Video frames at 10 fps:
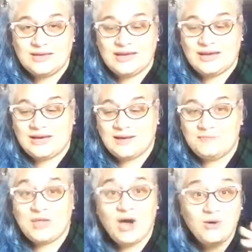
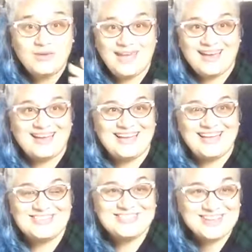Oh yeah.
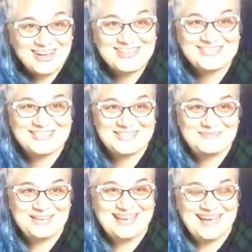And Shauna's going to
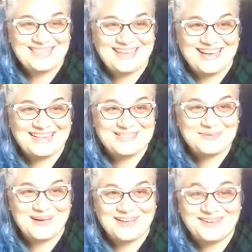be at that as
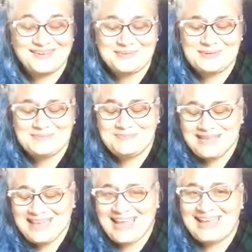well. It'll be
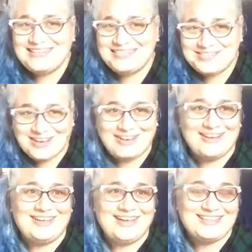me and
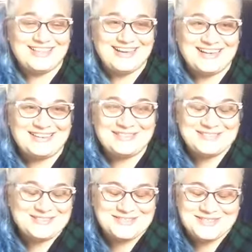Shauna at that. It's
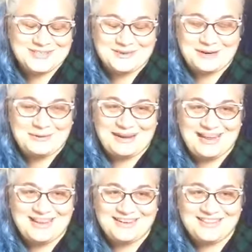such a great way to
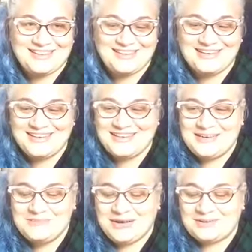end
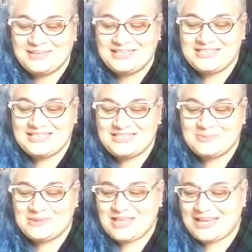my relationship
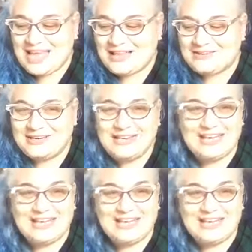with that gallery.